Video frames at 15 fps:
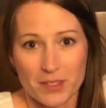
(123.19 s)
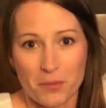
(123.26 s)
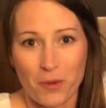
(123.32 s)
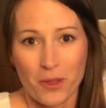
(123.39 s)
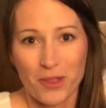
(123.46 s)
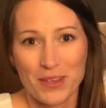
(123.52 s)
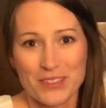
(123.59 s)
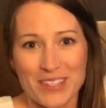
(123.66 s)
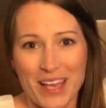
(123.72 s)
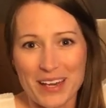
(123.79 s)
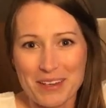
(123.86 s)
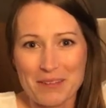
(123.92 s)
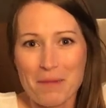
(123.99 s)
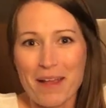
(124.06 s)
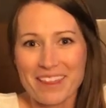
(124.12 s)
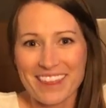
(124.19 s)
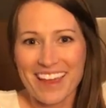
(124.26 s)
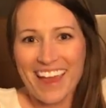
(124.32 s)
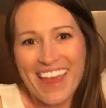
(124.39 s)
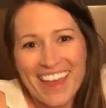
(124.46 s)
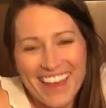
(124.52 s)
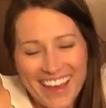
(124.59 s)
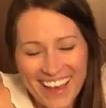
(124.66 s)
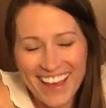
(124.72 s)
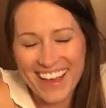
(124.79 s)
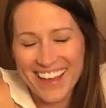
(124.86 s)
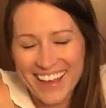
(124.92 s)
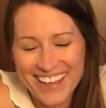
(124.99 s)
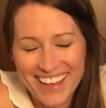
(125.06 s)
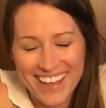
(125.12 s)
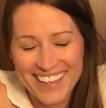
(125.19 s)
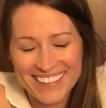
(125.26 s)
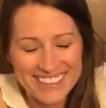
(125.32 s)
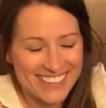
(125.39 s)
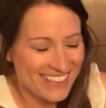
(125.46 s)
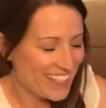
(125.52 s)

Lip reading: because I'm really excited about that.